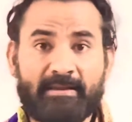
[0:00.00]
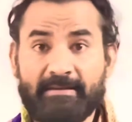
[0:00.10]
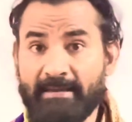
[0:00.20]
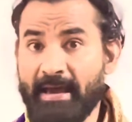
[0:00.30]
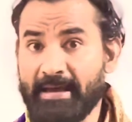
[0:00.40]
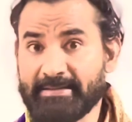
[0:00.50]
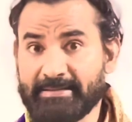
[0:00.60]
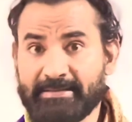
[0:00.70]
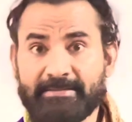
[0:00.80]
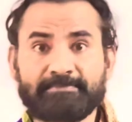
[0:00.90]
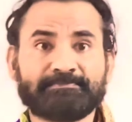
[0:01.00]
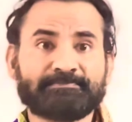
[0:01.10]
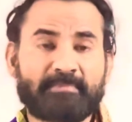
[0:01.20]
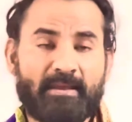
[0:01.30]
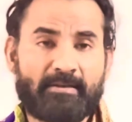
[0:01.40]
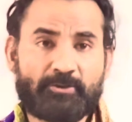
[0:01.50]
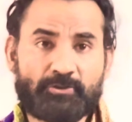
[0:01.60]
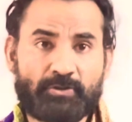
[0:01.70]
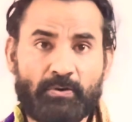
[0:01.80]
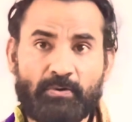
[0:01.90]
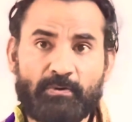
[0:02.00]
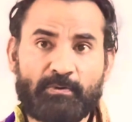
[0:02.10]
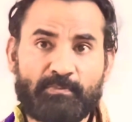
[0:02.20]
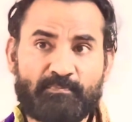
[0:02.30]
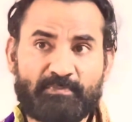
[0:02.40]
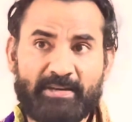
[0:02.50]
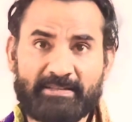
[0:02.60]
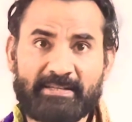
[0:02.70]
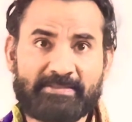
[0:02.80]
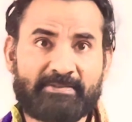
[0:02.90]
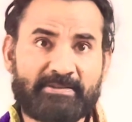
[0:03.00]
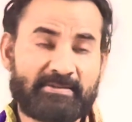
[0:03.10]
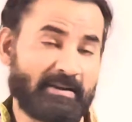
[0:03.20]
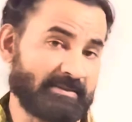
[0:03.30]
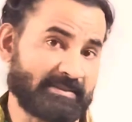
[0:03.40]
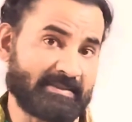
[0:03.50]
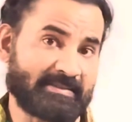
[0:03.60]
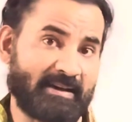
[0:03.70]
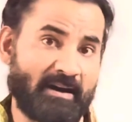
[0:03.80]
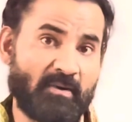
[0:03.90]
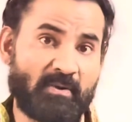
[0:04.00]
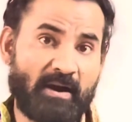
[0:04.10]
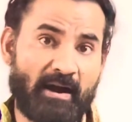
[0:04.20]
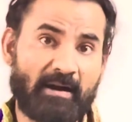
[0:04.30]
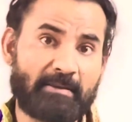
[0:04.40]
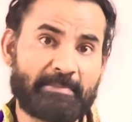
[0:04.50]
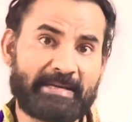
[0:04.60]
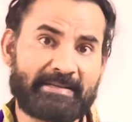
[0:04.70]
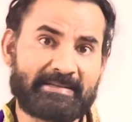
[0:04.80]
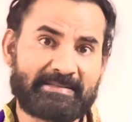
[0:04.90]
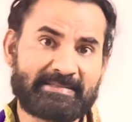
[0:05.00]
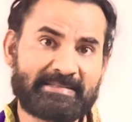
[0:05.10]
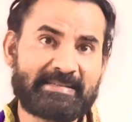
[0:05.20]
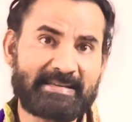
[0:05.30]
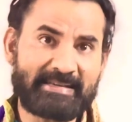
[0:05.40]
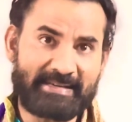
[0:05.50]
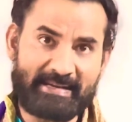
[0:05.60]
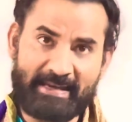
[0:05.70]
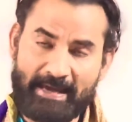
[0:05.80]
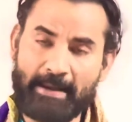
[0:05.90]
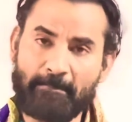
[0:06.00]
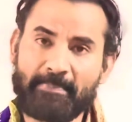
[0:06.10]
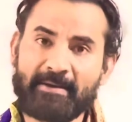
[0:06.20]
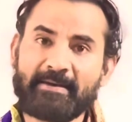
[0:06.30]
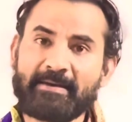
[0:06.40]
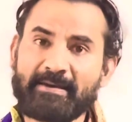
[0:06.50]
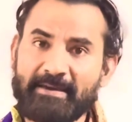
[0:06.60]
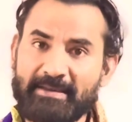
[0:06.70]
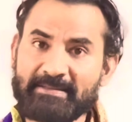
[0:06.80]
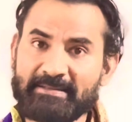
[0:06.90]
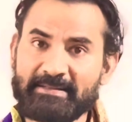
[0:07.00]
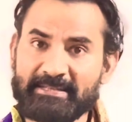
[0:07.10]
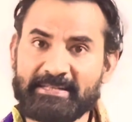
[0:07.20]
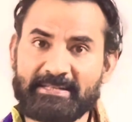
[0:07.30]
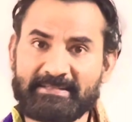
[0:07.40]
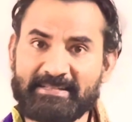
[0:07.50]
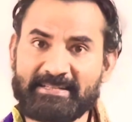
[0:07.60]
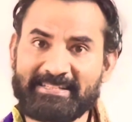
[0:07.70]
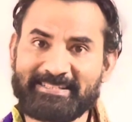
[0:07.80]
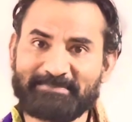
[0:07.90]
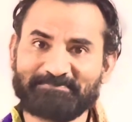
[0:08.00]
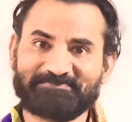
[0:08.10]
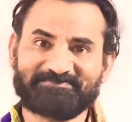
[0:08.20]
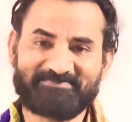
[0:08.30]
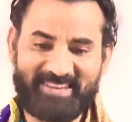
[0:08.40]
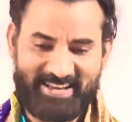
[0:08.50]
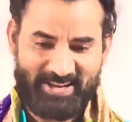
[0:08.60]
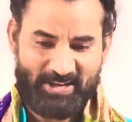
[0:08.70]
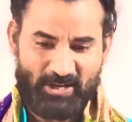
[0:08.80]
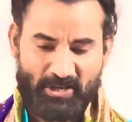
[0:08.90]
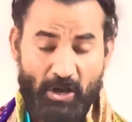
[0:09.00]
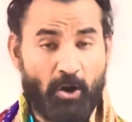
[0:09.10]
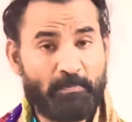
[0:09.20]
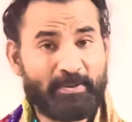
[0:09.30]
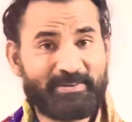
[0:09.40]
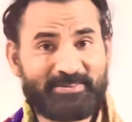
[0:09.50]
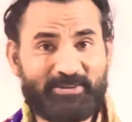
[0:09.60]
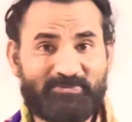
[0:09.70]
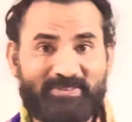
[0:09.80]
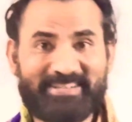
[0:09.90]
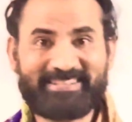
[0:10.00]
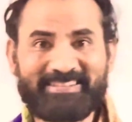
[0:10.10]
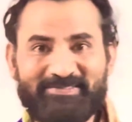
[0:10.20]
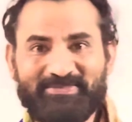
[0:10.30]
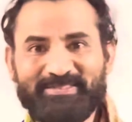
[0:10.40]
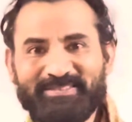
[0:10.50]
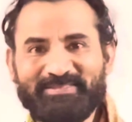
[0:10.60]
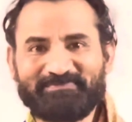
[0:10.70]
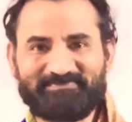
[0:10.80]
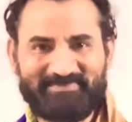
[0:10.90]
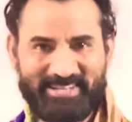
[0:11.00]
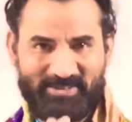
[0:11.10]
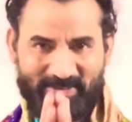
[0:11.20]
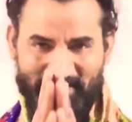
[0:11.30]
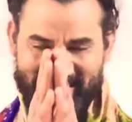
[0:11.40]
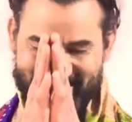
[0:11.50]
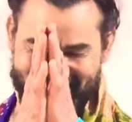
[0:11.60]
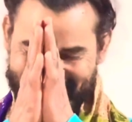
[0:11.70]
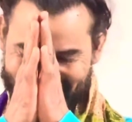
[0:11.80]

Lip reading: gas. So in the next video, I'll discuss how Kalmegha can help in the leaky gut condition. Hope you find it helpful. Thank you very much.